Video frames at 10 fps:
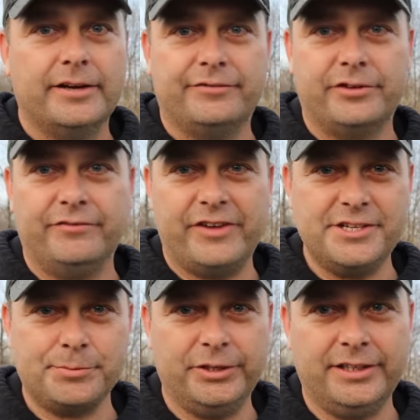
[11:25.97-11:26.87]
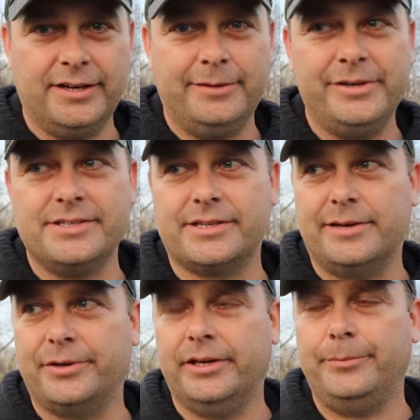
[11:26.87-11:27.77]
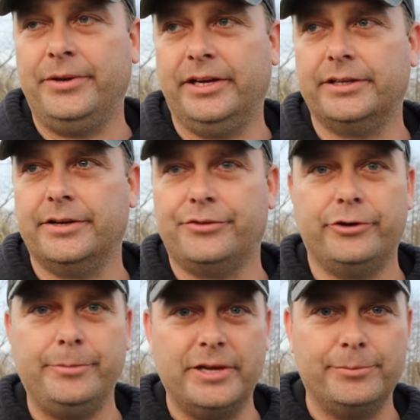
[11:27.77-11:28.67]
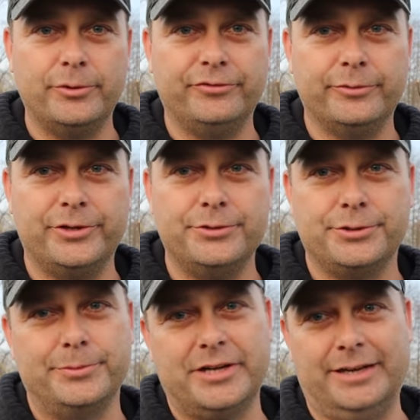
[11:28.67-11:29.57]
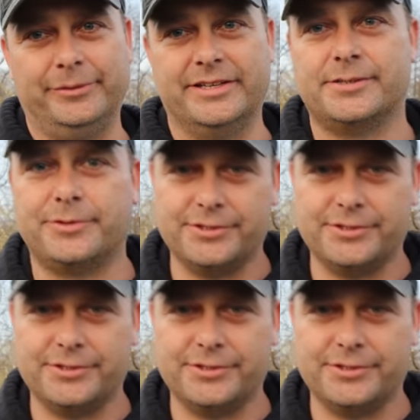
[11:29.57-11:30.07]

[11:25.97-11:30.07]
from Facebook comments, and I'm gonna pick three people from YouTube comments,